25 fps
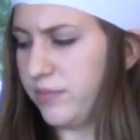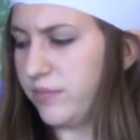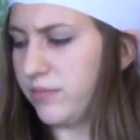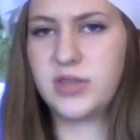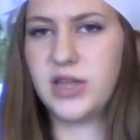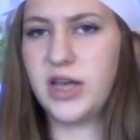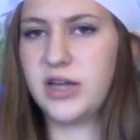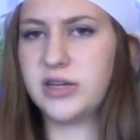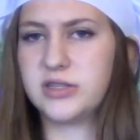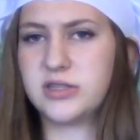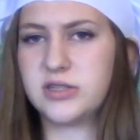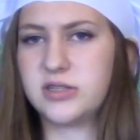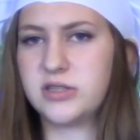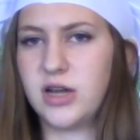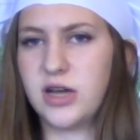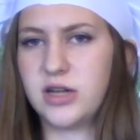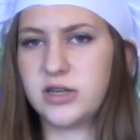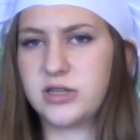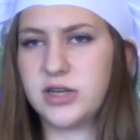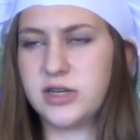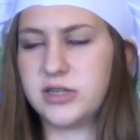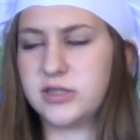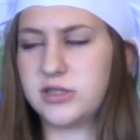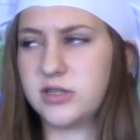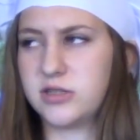That does not
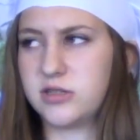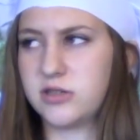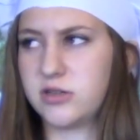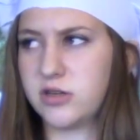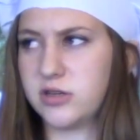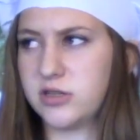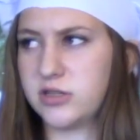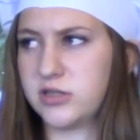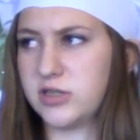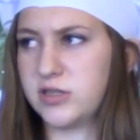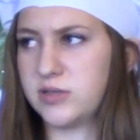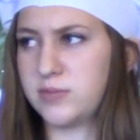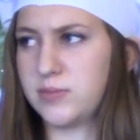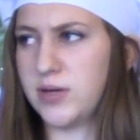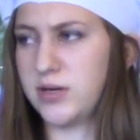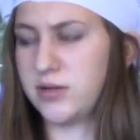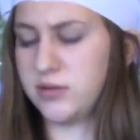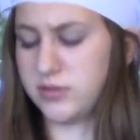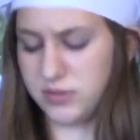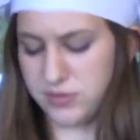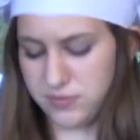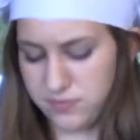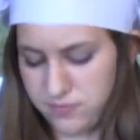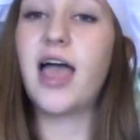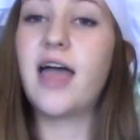taste as good as it
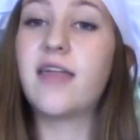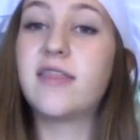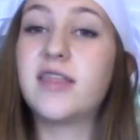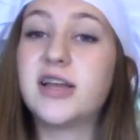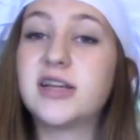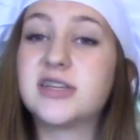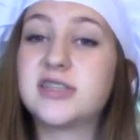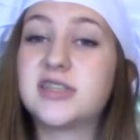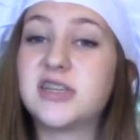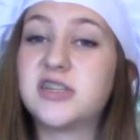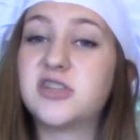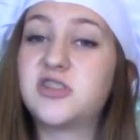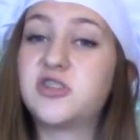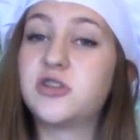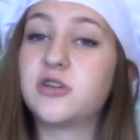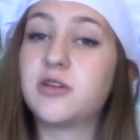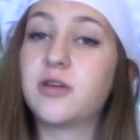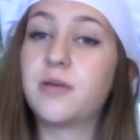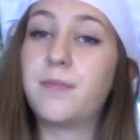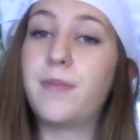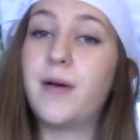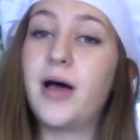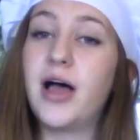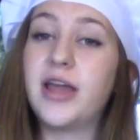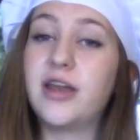smells. And then it says to
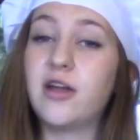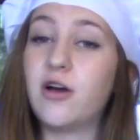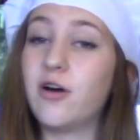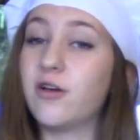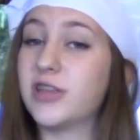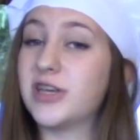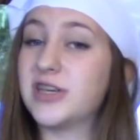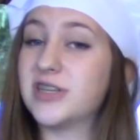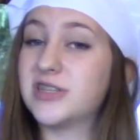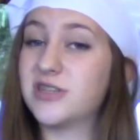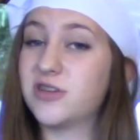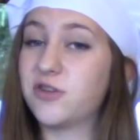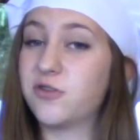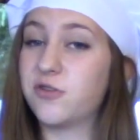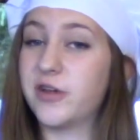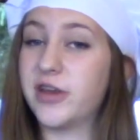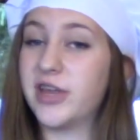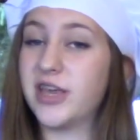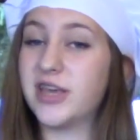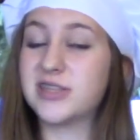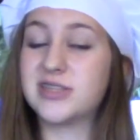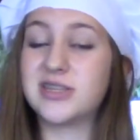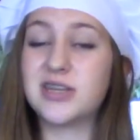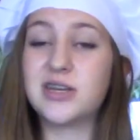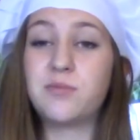combine all these
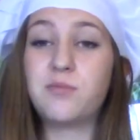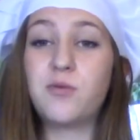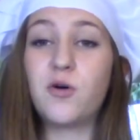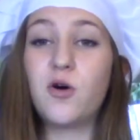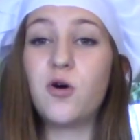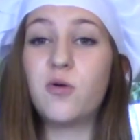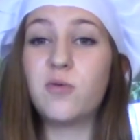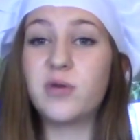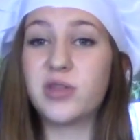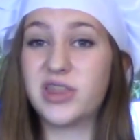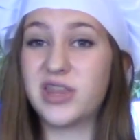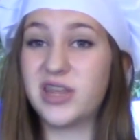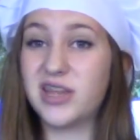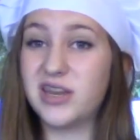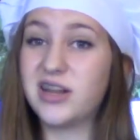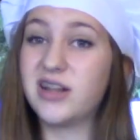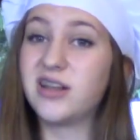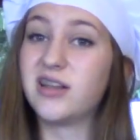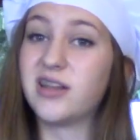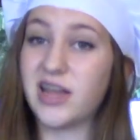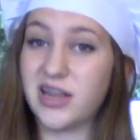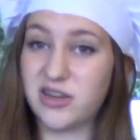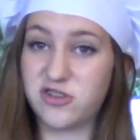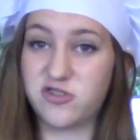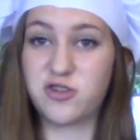ingredients in a bowl with an
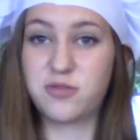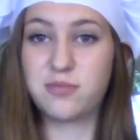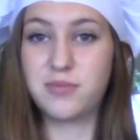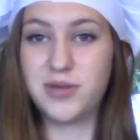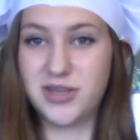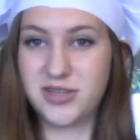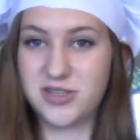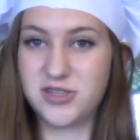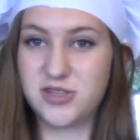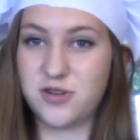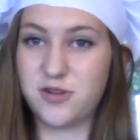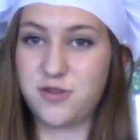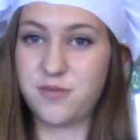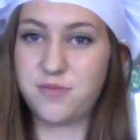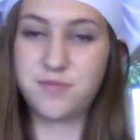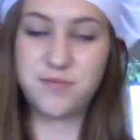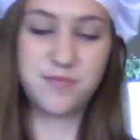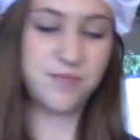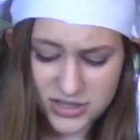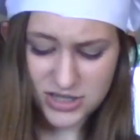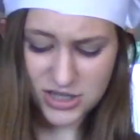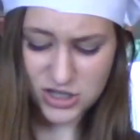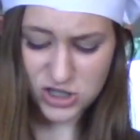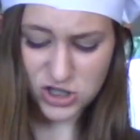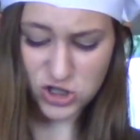electric mixer.
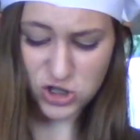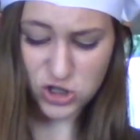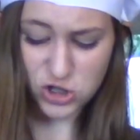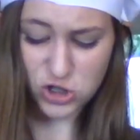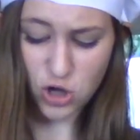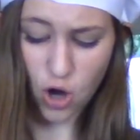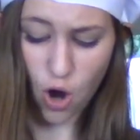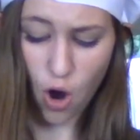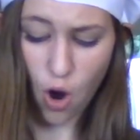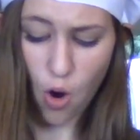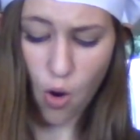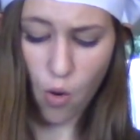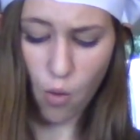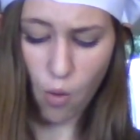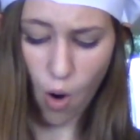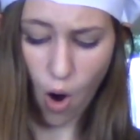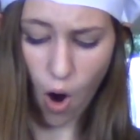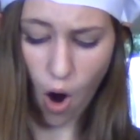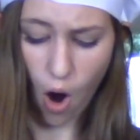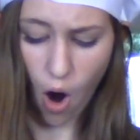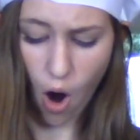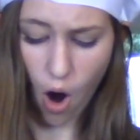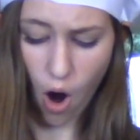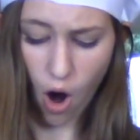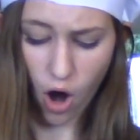This is so
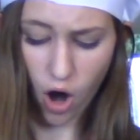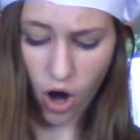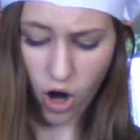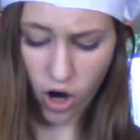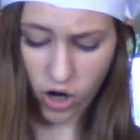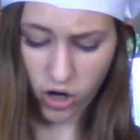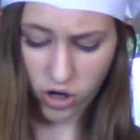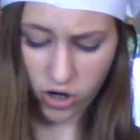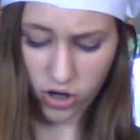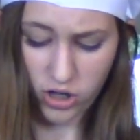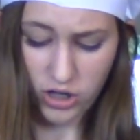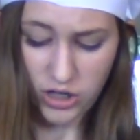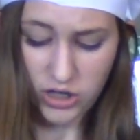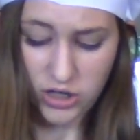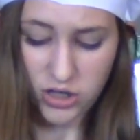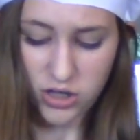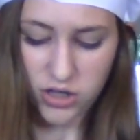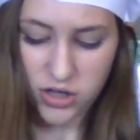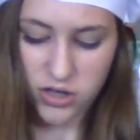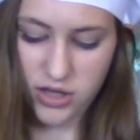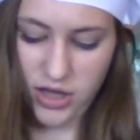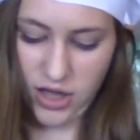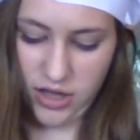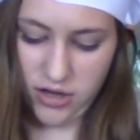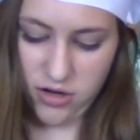hard.
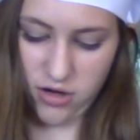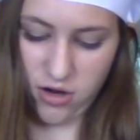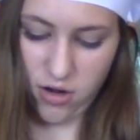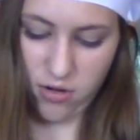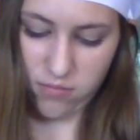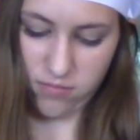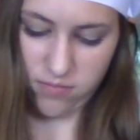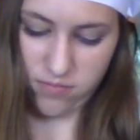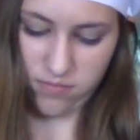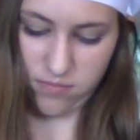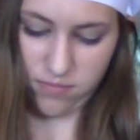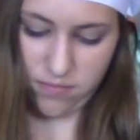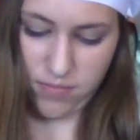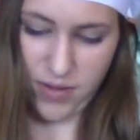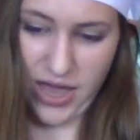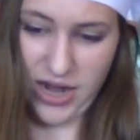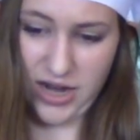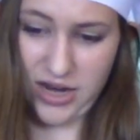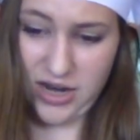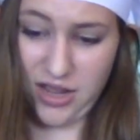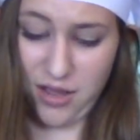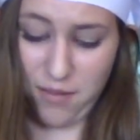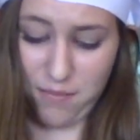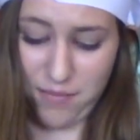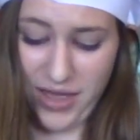Yeah, nope, bad
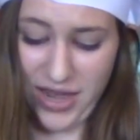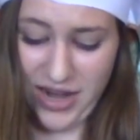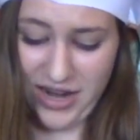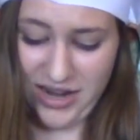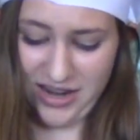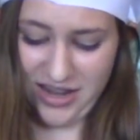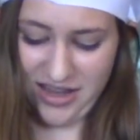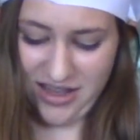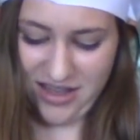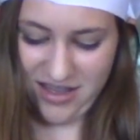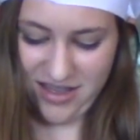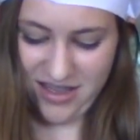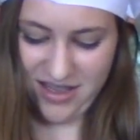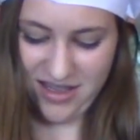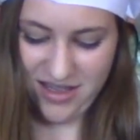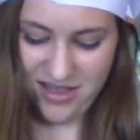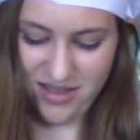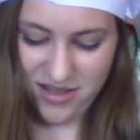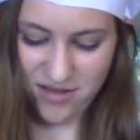idea, bad idea.